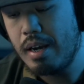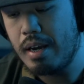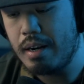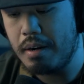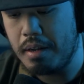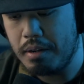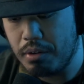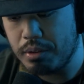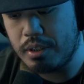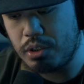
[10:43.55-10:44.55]
and
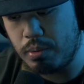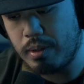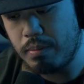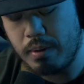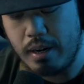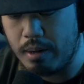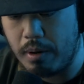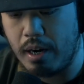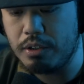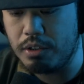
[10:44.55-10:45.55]
those things would end up
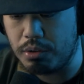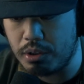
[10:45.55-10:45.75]
costing you.